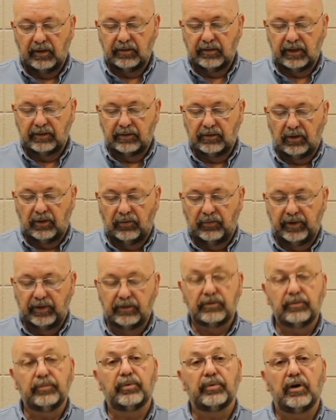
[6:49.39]
that go
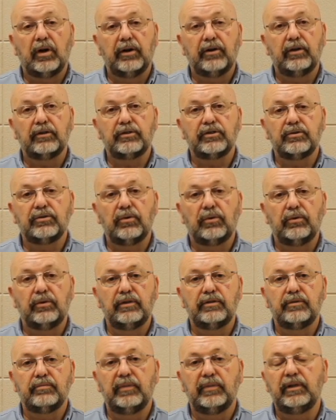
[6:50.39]
into product
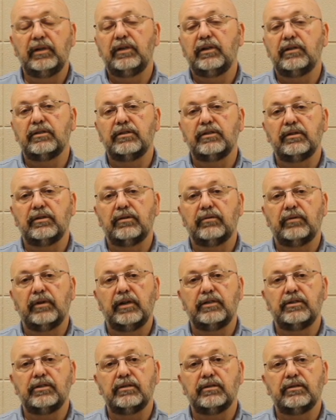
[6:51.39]
storage, many
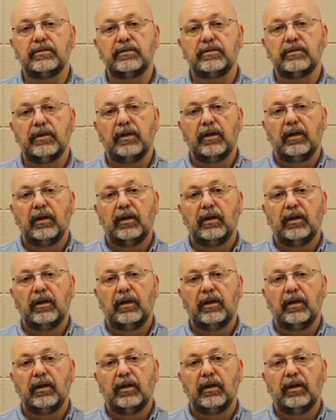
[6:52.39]
considerations,